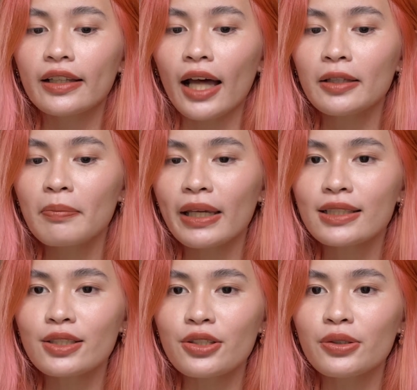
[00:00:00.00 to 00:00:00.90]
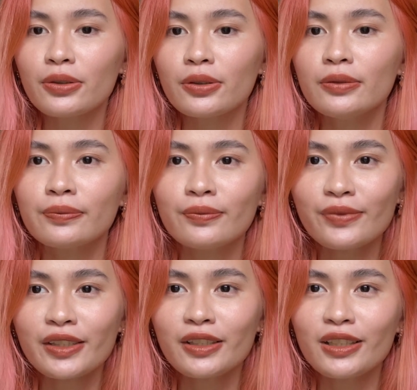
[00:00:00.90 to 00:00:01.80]
That makes you
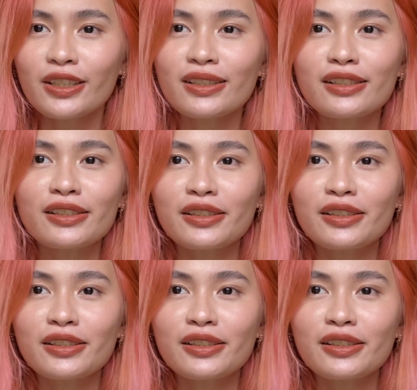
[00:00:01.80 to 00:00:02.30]
look